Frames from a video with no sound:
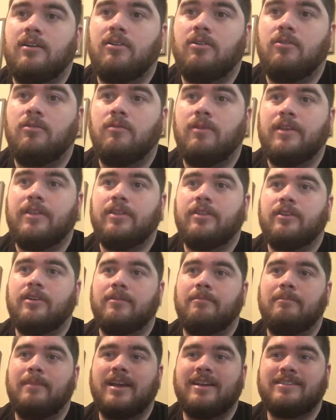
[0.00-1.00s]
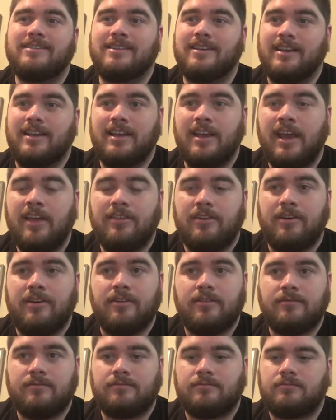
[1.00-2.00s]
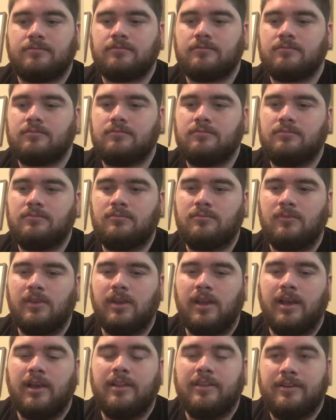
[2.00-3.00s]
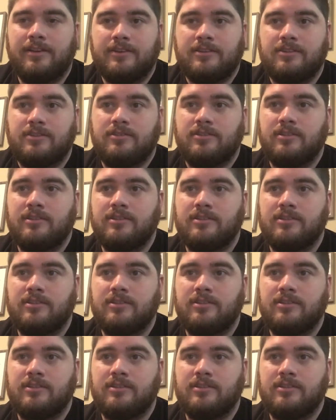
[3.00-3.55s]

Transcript: When they're mixed together, there's